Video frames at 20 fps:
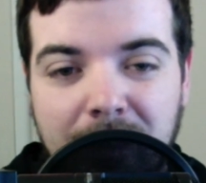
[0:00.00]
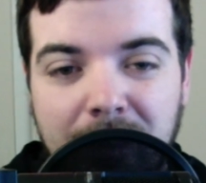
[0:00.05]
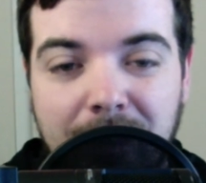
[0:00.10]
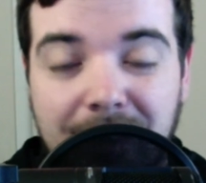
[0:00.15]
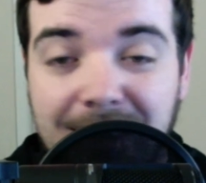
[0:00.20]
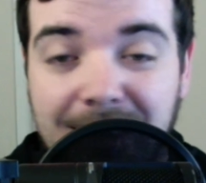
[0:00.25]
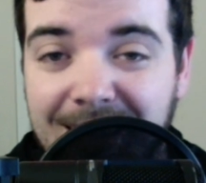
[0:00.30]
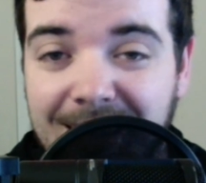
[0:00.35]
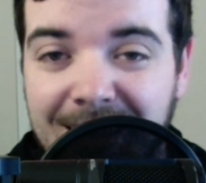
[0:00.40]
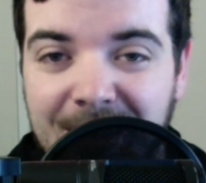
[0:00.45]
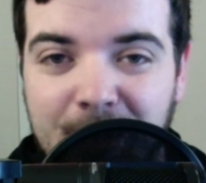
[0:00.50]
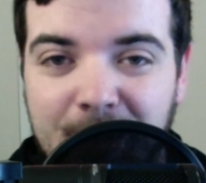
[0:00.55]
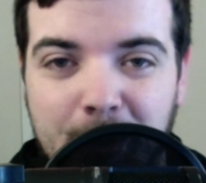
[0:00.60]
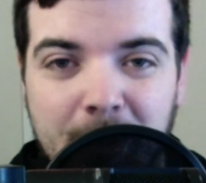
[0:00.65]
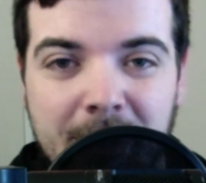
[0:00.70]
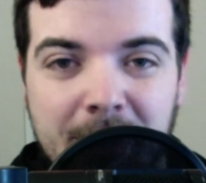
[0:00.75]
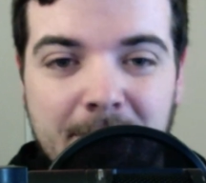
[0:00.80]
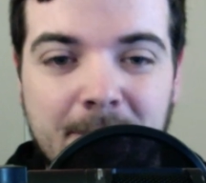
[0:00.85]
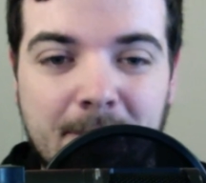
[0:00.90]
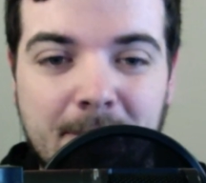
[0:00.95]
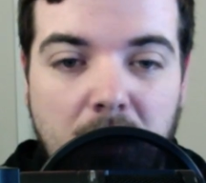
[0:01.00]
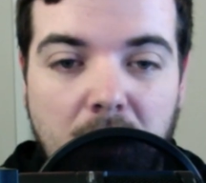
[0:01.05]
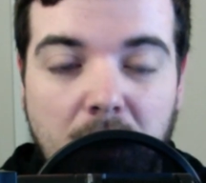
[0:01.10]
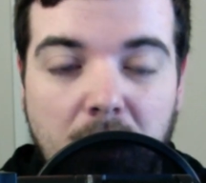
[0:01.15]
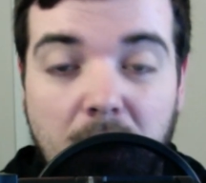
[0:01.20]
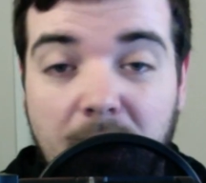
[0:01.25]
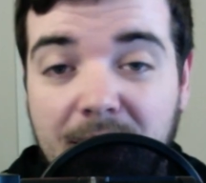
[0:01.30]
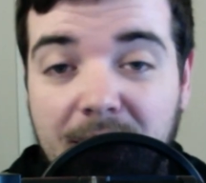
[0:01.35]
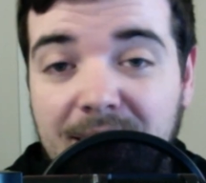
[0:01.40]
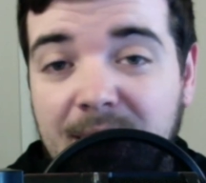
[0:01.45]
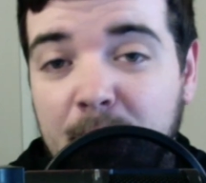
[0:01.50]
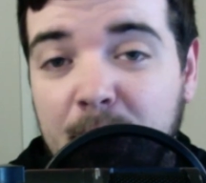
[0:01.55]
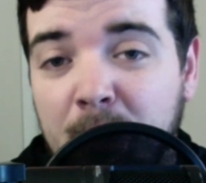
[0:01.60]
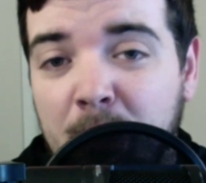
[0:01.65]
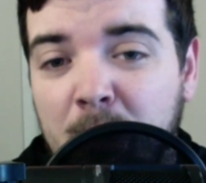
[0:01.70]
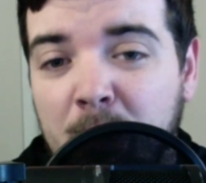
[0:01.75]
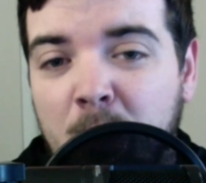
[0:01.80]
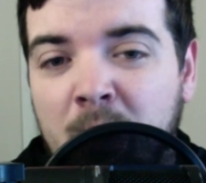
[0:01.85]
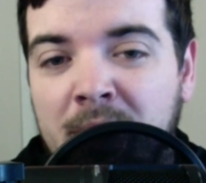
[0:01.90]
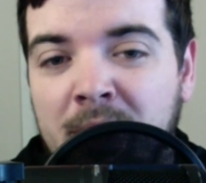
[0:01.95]
Let's get into it. Alright, tip
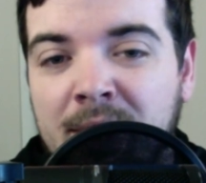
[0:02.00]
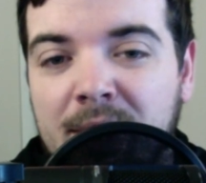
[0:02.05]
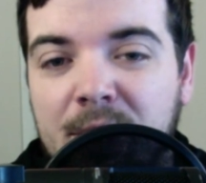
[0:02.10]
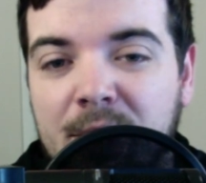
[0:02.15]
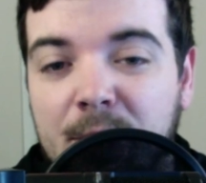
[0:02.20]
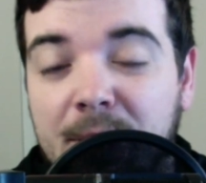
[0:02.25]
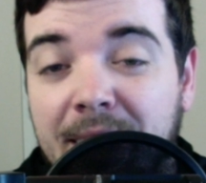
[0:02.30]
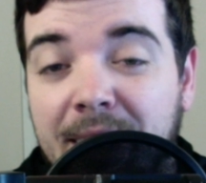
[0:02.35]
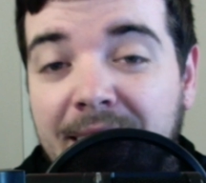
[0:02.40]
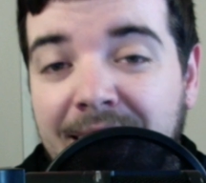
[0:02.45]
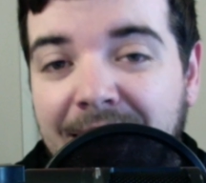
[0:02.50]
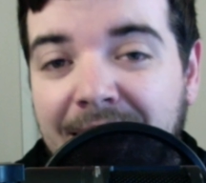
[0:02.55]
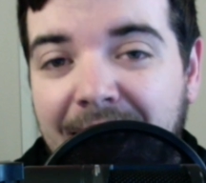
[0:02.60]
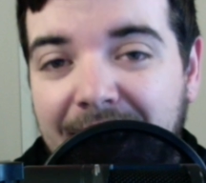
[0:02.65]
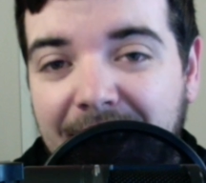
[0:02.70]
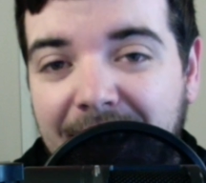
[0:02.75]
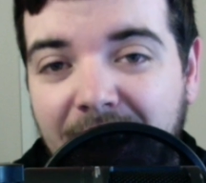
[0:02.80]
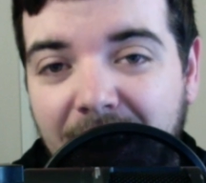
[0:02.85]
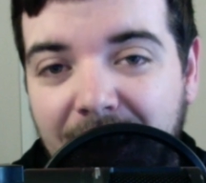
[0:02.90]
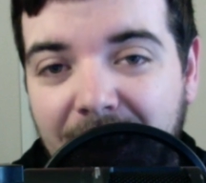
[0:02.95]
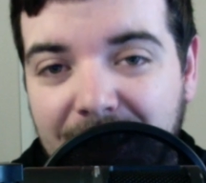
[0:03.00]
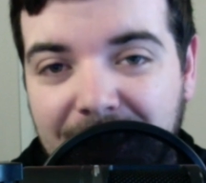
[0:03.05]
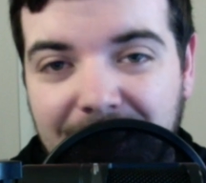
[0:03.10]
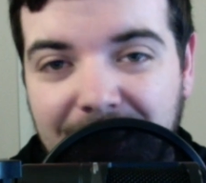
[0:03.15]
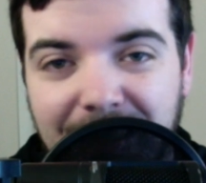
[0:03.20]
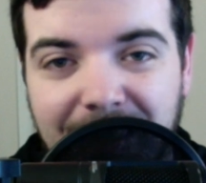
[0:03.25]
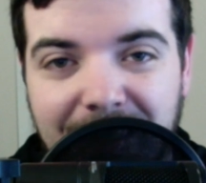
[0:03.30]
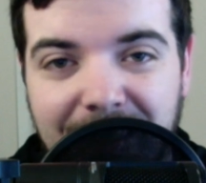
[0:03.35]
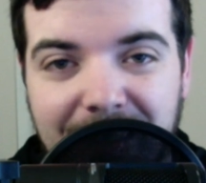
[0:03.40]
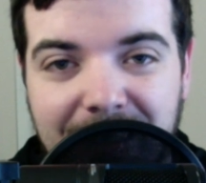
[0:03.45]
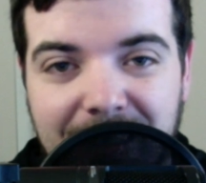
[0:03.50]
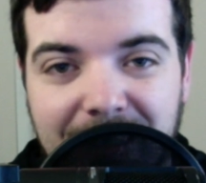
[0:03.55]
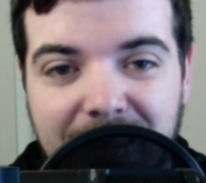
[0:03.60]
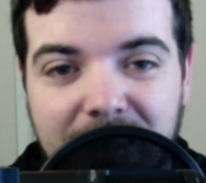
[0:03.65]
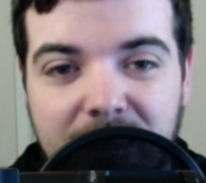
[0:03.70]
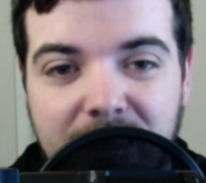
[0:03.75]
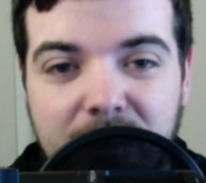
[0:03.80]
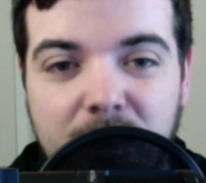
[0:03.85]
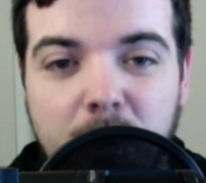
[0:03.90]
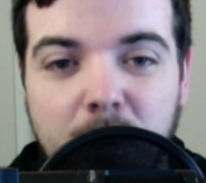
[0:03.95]
number 1 is creating a content list.
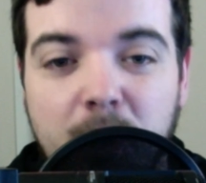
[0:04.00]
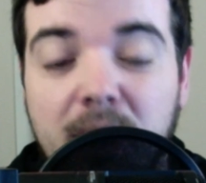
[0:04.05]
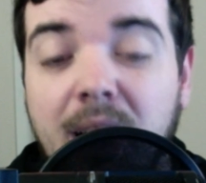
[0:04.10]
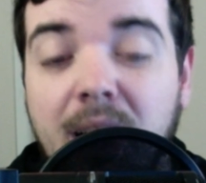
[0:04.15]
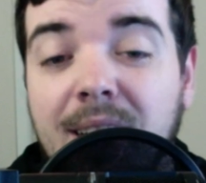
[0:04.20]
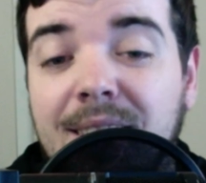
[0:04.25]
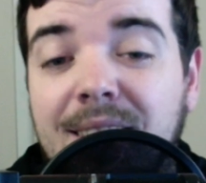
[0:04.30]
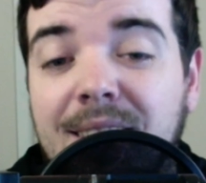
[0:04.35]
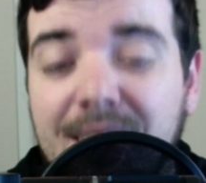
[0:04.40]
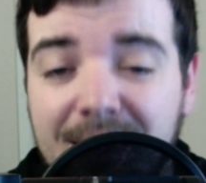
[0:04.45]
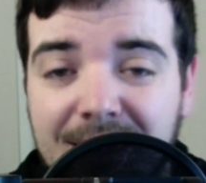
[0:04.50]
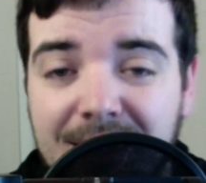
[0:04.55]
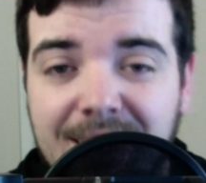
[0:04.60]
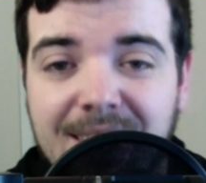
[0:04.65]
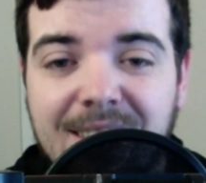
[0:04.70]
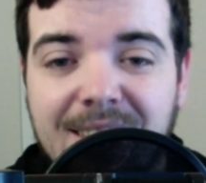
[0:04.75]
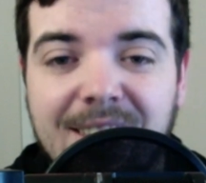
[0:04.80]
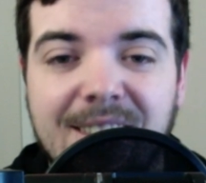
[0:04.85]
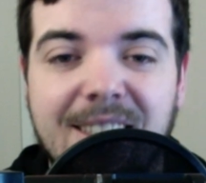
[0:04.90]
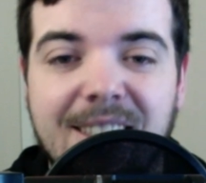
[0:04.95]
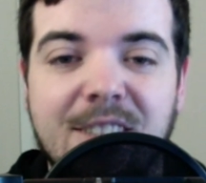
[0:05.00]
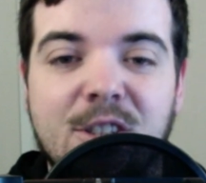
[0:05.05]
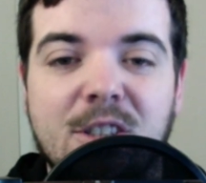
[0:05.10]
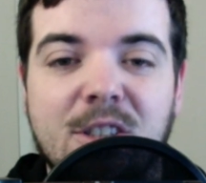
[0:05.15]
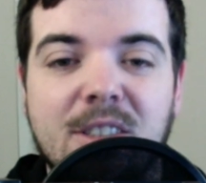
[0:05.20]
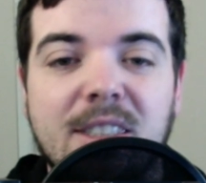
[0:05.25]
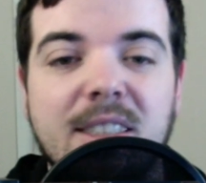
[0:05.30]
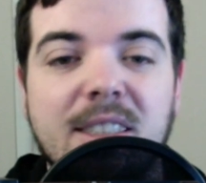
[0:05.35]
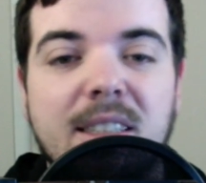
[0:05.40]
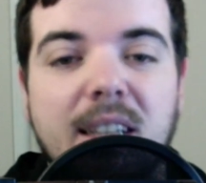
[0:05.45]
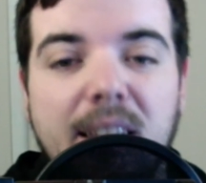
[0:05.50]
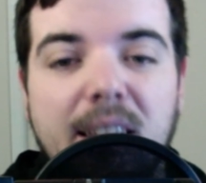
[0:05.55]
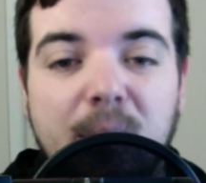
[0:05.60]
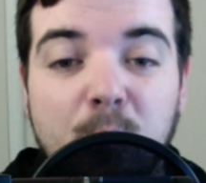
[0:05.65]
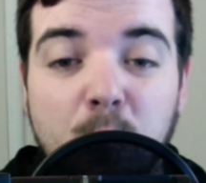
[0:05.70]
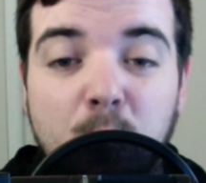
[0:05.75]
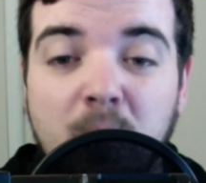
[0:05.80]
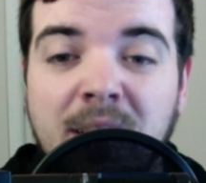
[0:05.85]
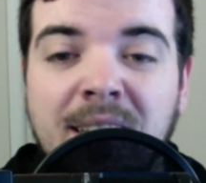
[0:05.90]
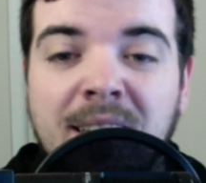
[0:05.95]
So a content list is essentially a
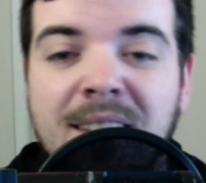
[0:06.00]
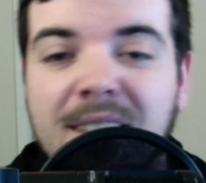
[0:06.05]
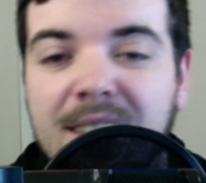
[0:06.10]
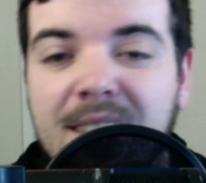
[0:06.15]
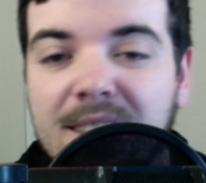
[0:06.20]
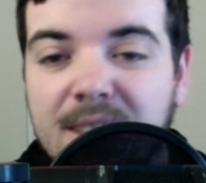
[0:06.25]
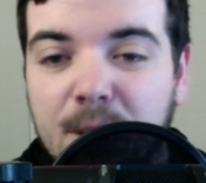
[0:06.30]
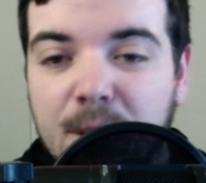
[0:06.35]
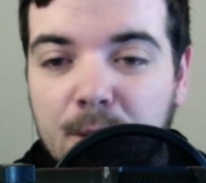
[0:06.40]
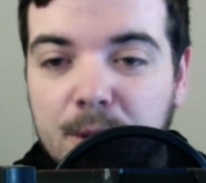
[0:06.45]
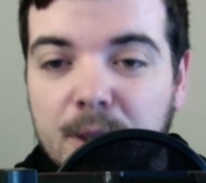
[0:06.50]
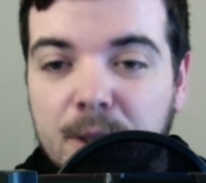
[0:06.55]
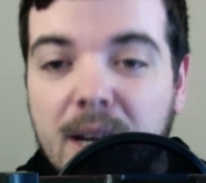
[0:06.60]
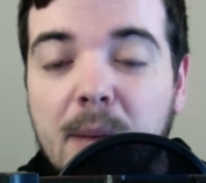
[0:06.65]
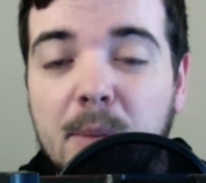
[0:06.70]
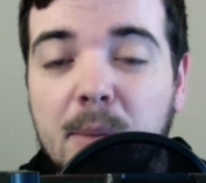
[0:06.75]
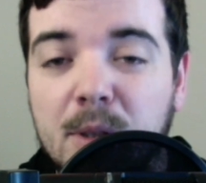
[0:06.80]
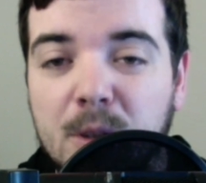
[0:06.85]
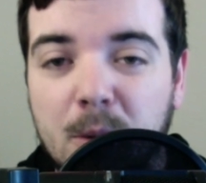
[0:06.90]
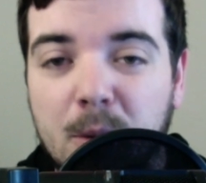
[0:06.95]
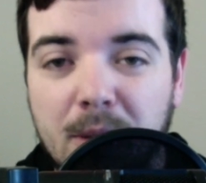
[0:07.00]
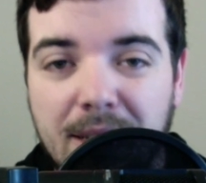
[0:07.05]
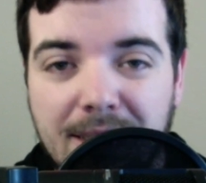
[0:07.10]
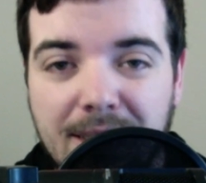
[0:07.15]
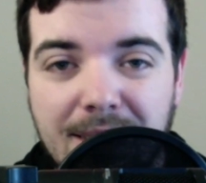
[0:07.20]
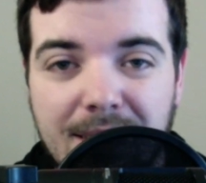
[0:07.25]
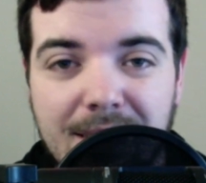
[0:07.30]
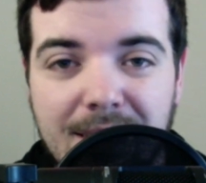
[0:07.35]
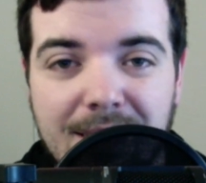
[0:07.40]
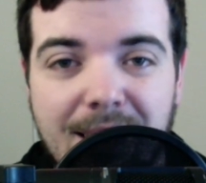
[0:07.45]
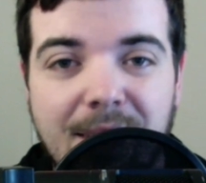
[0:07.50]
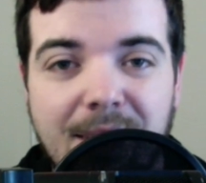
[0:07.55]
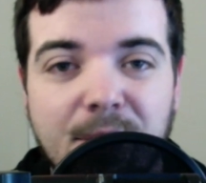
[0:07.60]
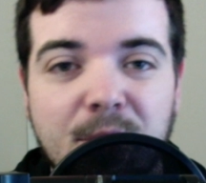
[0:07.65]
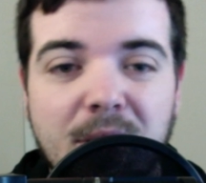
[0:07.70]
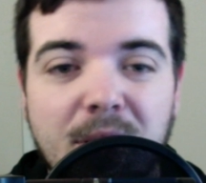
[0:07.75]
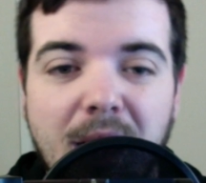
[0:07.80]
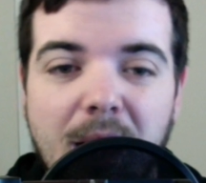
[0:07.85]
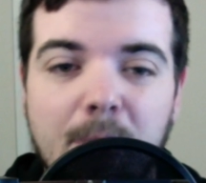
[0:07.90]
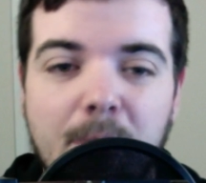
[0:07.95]
running list of your episode ideas and
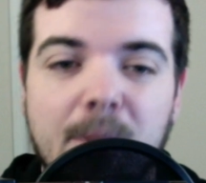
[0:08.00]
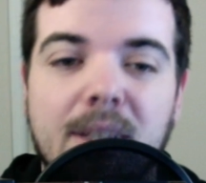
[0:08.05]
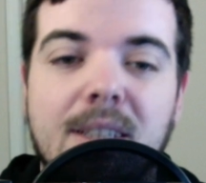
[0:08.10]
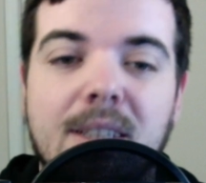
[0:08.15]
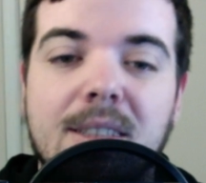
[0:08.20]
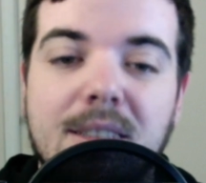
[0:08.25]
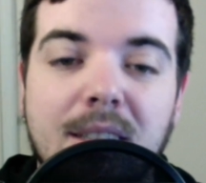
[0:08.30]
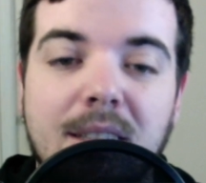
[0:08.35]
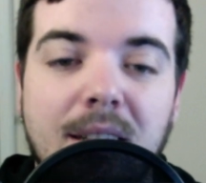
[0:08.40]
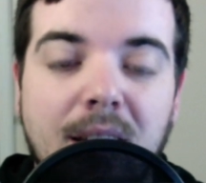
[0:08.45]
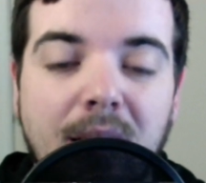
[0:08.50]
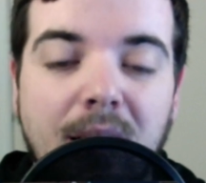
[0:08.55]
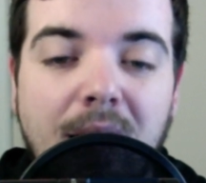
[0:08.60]
your topics.